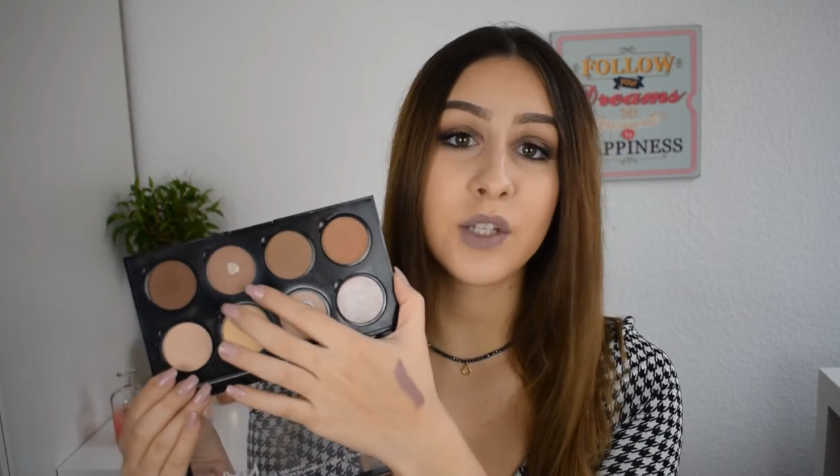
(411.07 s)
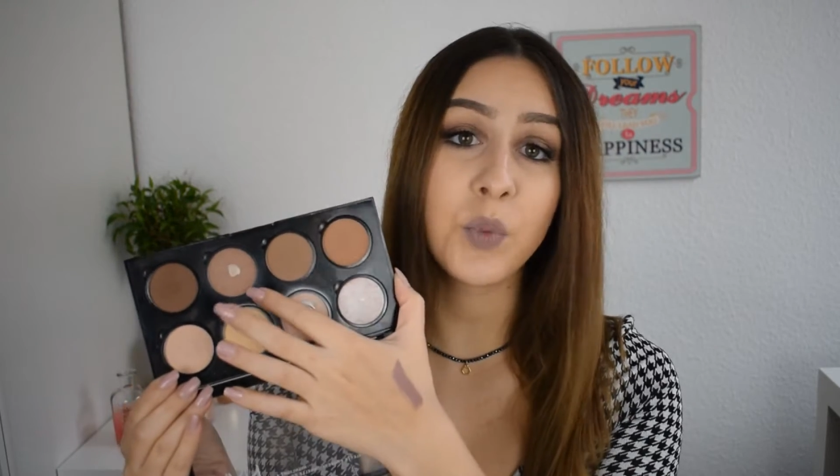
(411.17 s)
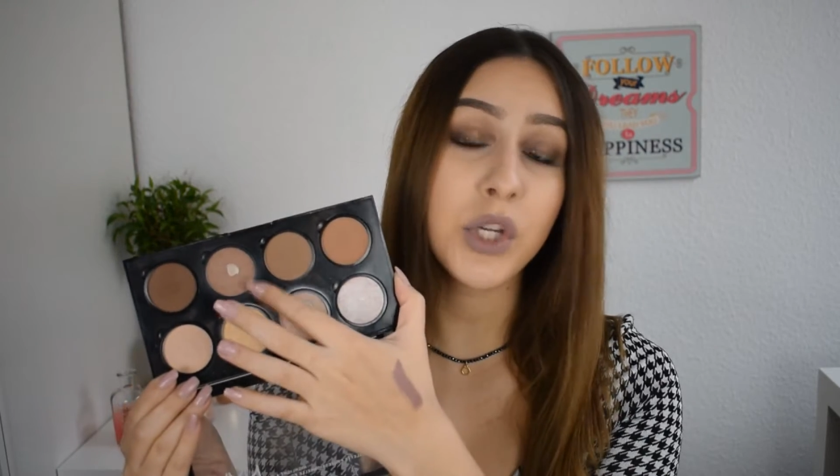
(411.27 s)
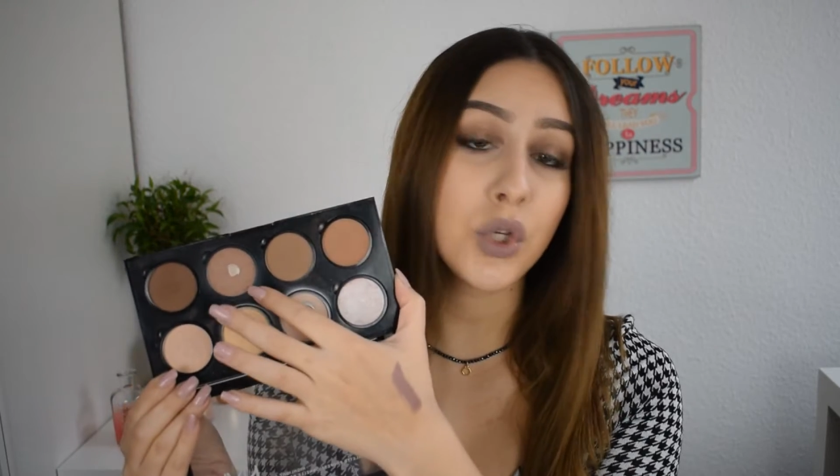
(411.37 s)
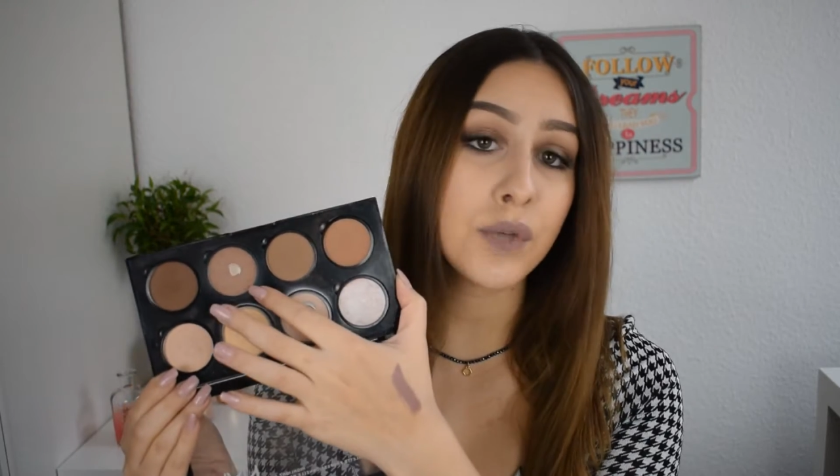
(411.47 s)
This
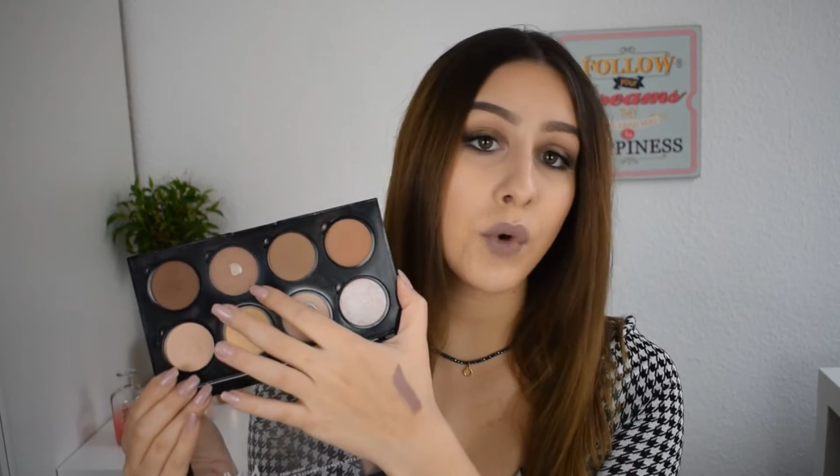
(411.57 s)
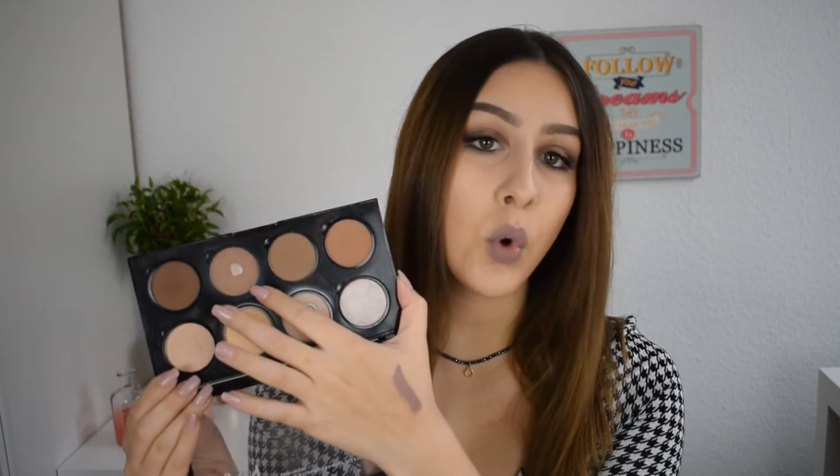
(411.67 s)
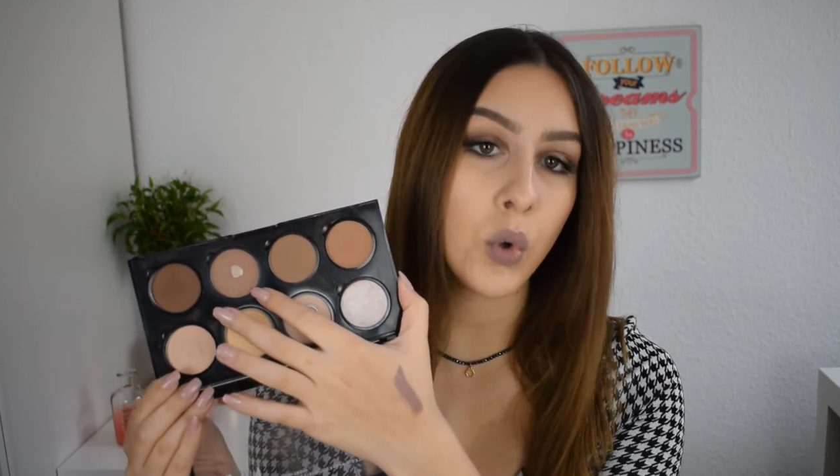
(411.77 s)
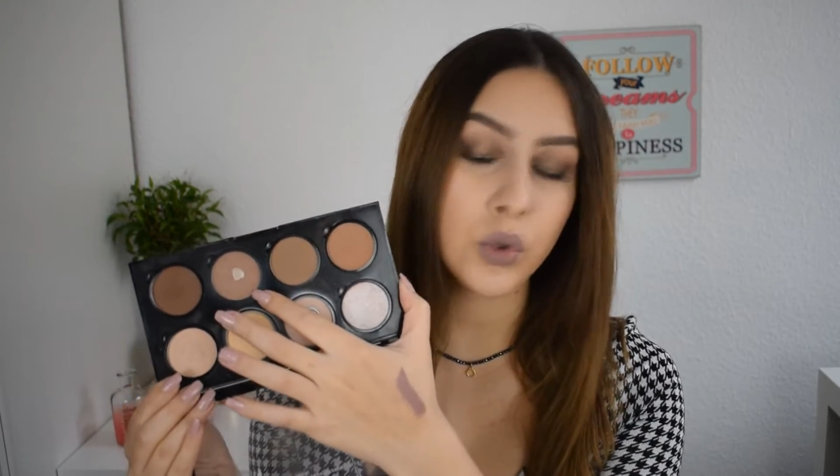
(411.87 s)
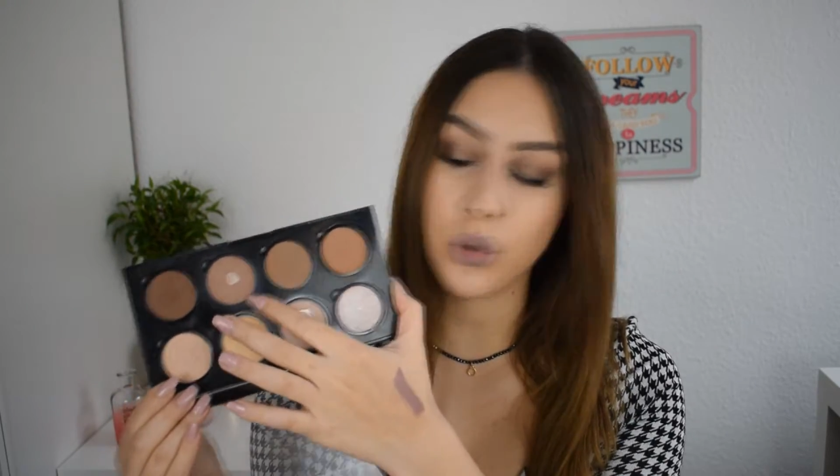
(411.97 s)
one I use for
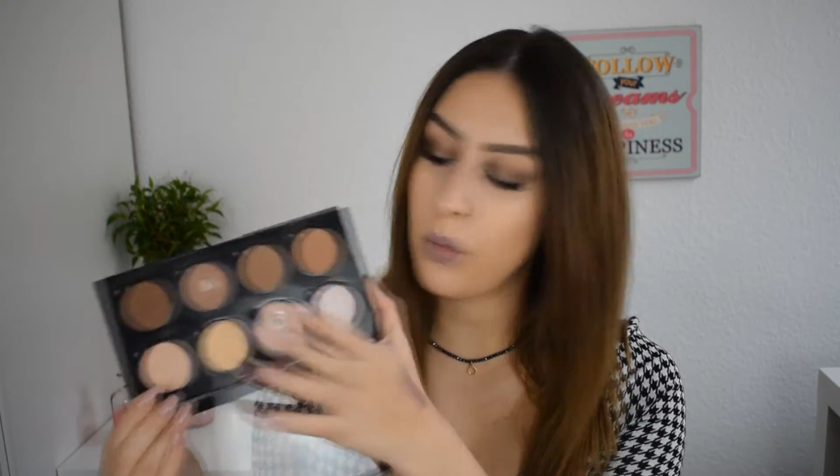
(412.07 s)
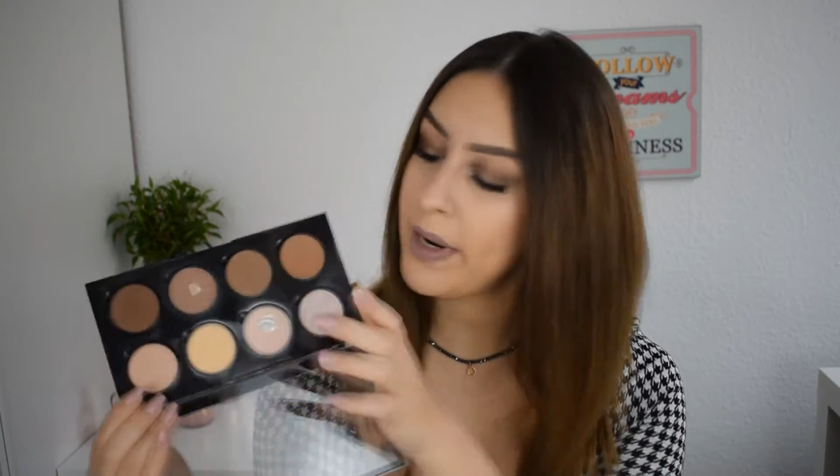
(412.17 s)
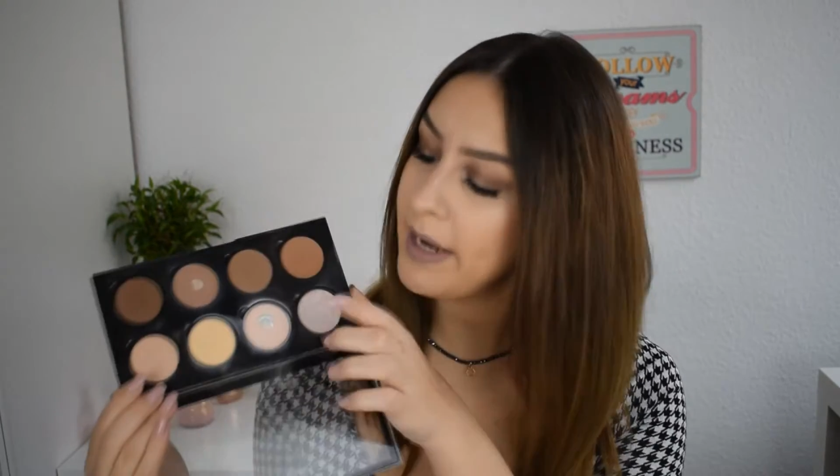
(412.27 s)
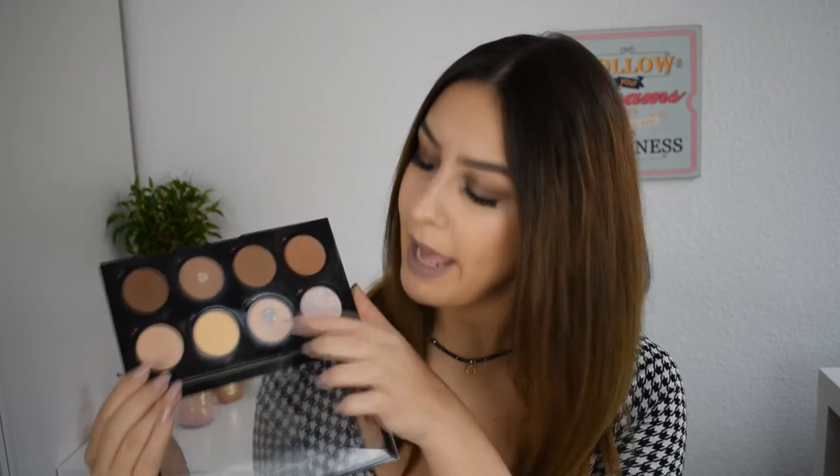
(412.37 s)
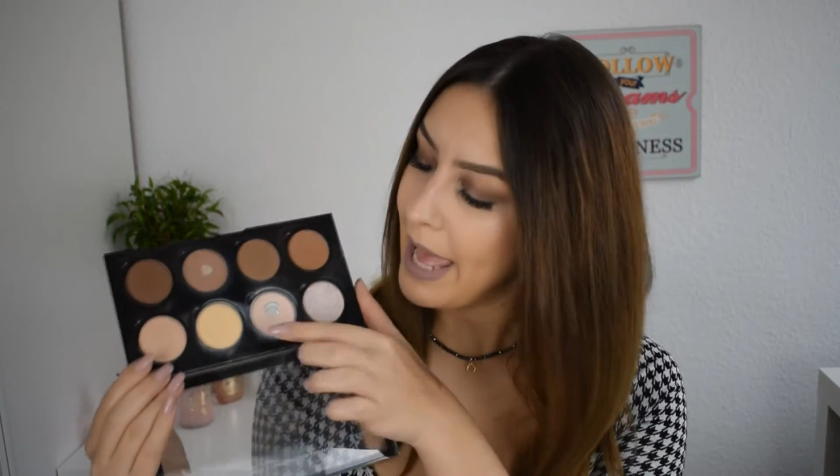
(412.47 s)

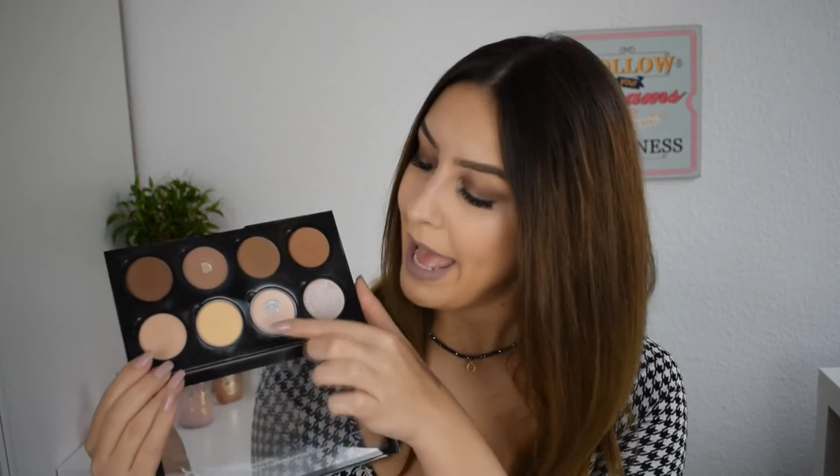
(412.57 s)
contouring,